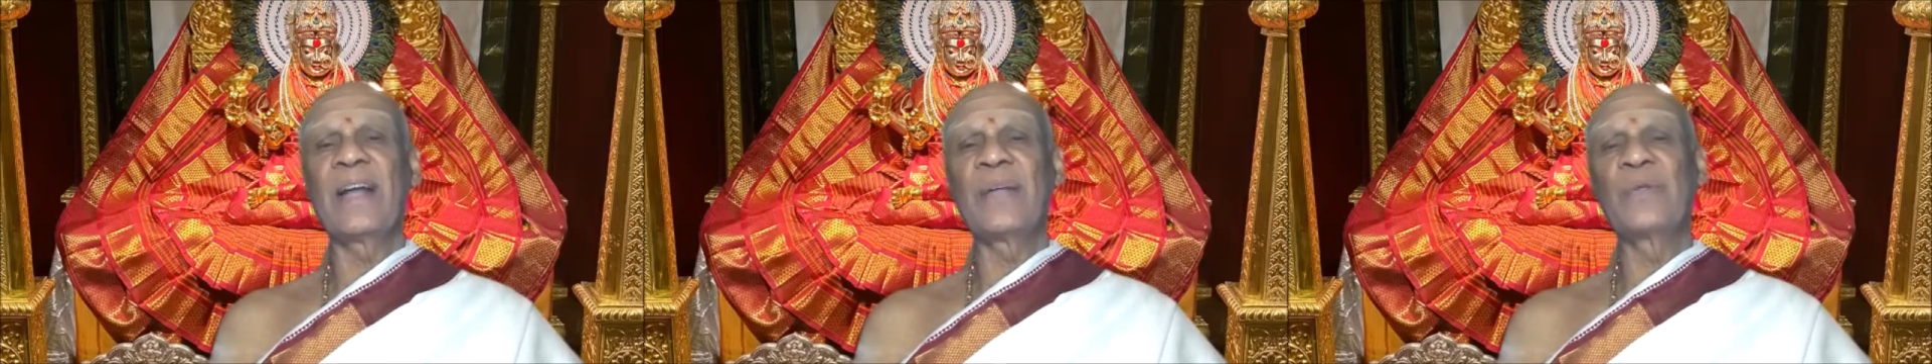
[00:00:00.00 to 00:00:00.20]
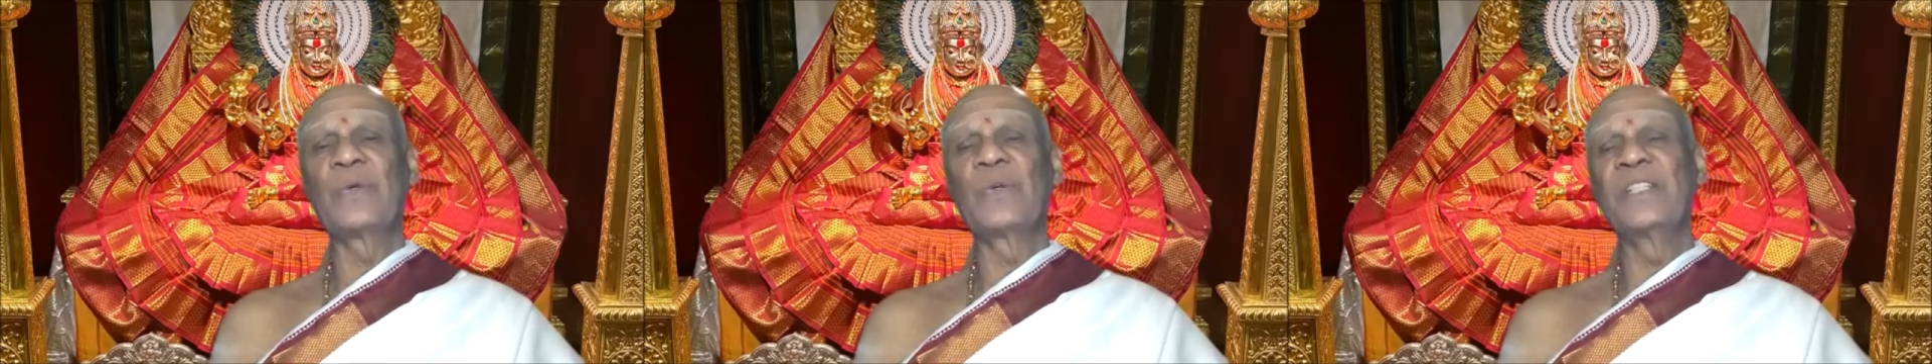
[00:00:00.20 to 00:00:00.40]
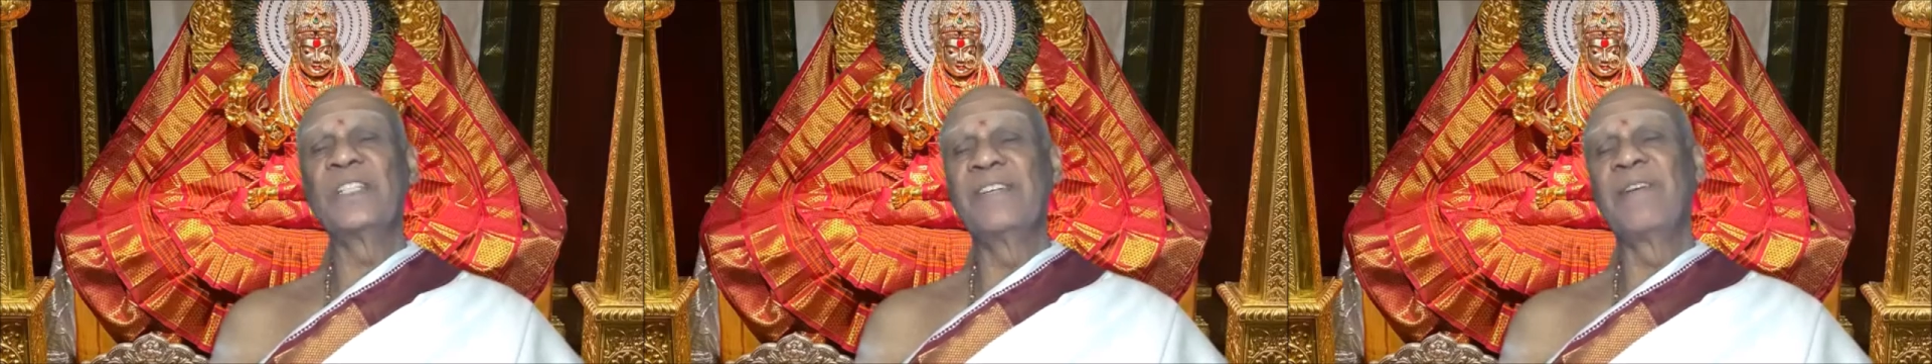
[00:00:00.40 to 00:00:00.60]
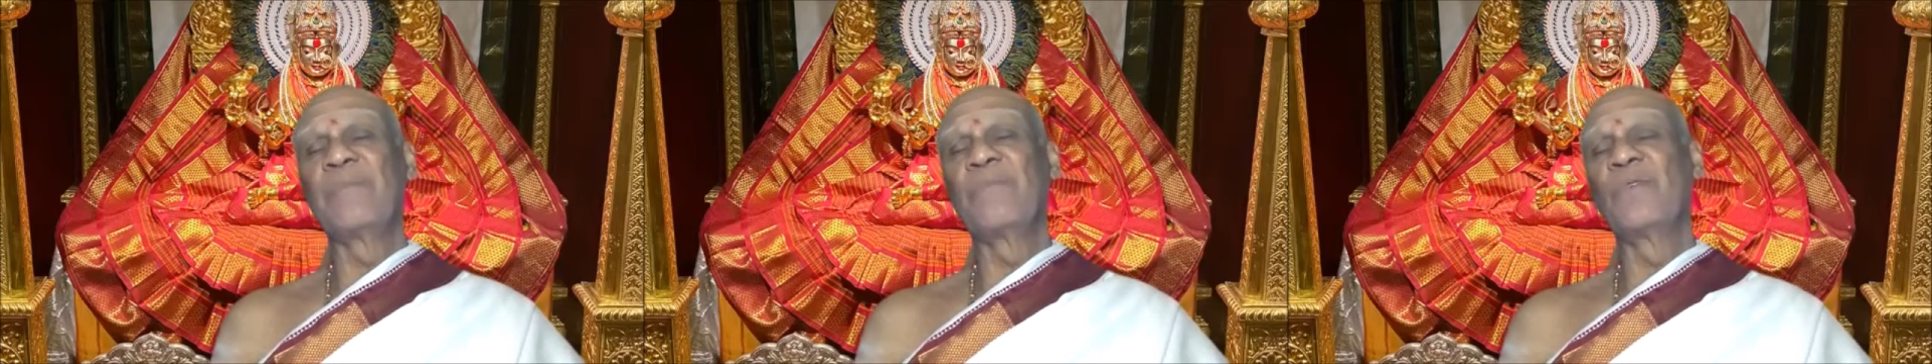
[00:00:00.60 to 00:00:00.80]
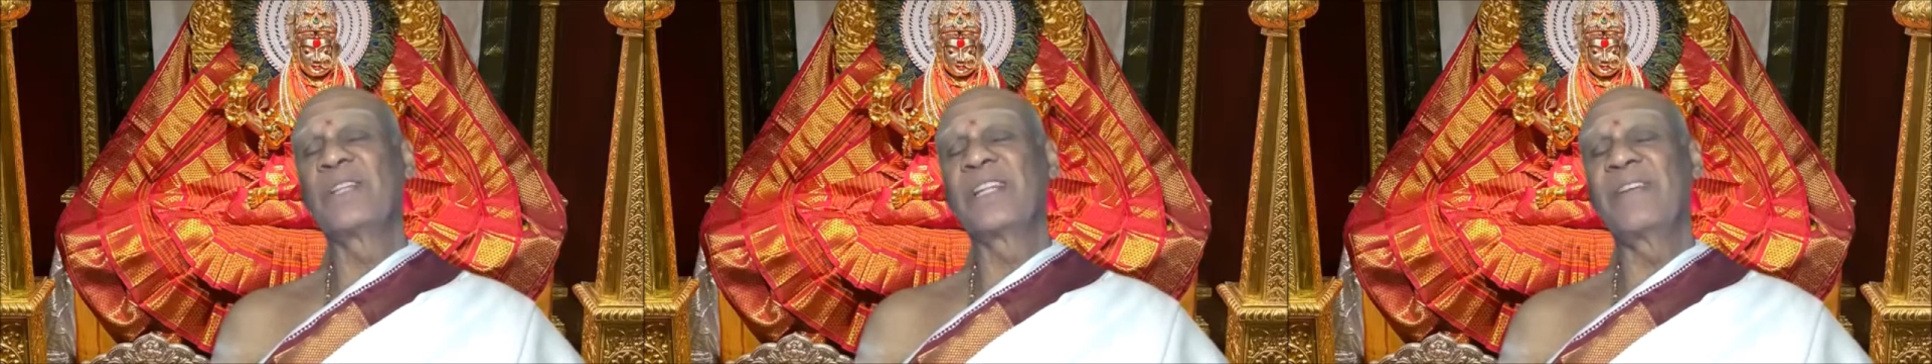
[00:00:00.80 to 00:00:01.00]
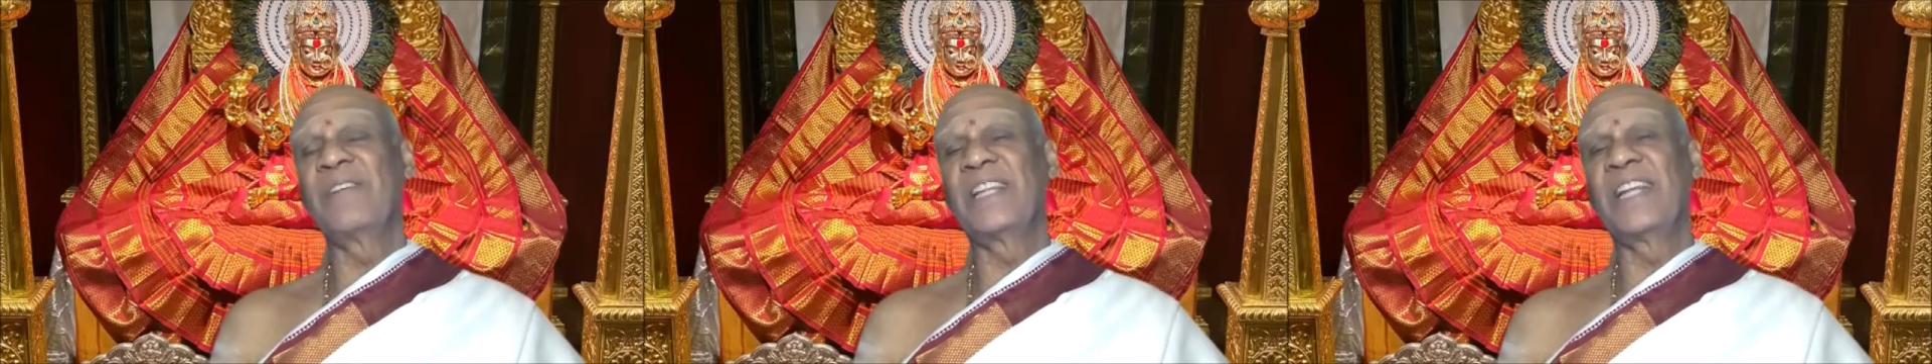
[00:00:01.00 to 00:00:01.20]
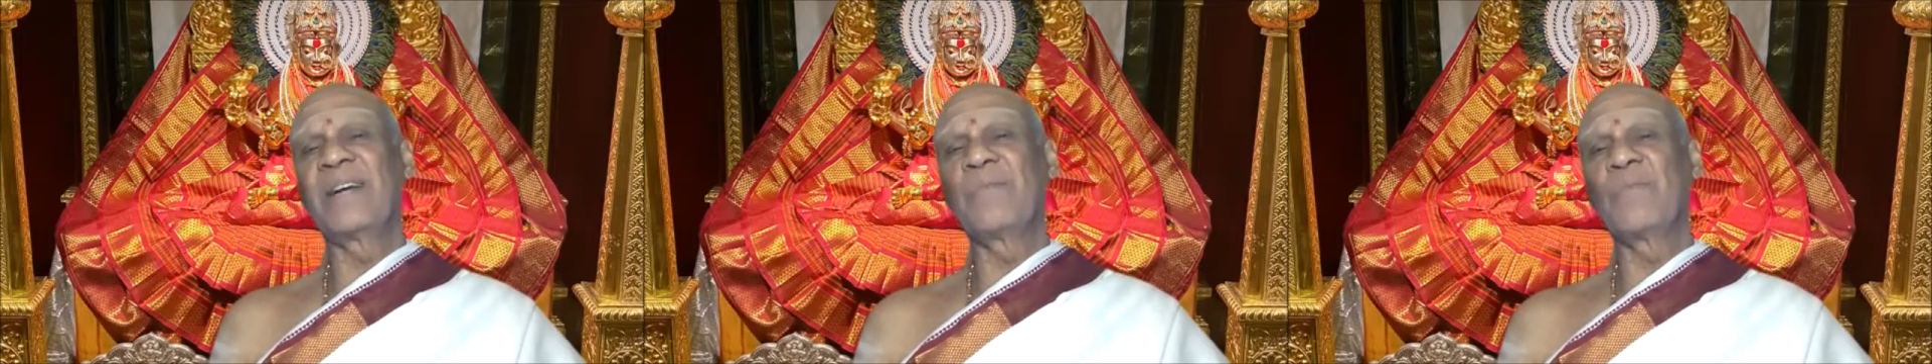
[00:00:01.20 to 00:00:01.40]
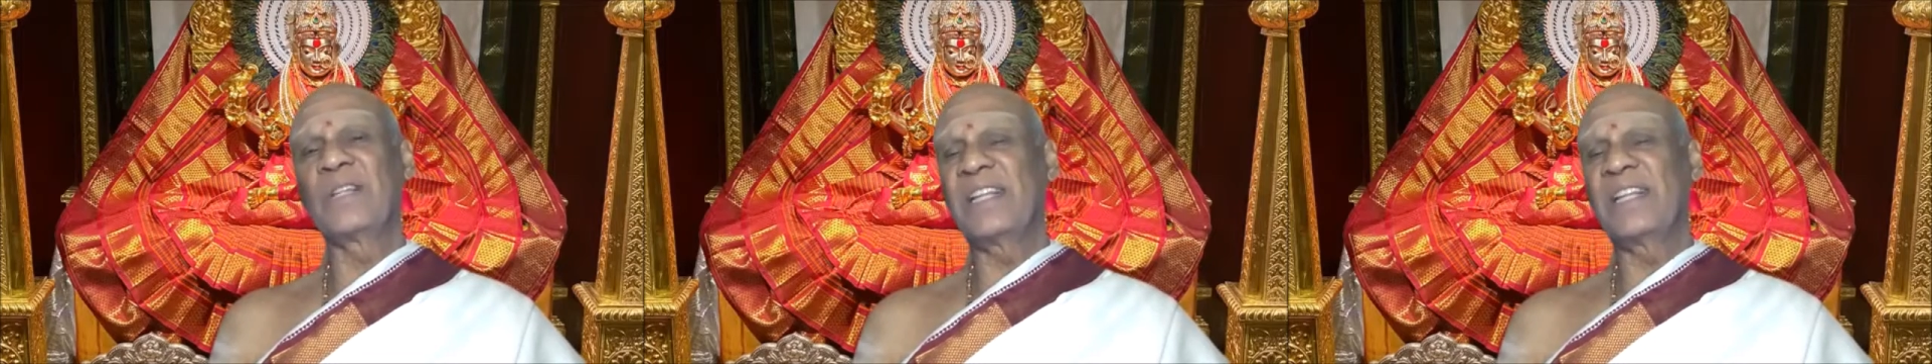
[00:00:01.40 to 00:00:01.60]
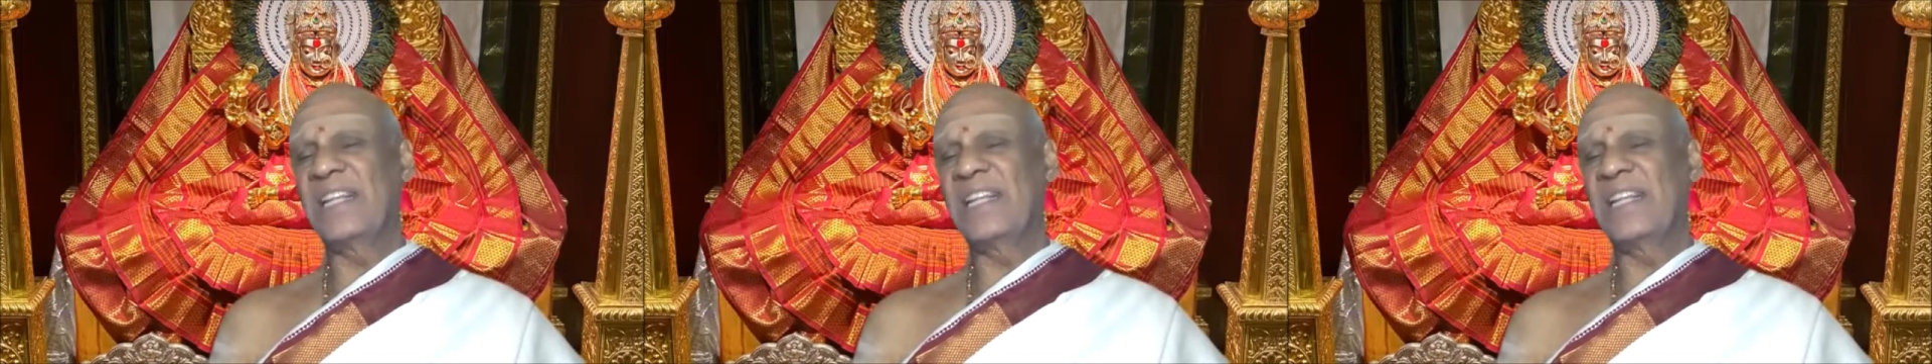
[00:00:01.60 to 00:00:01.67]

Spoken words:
So, Jivan Mukti, Videha Mukti,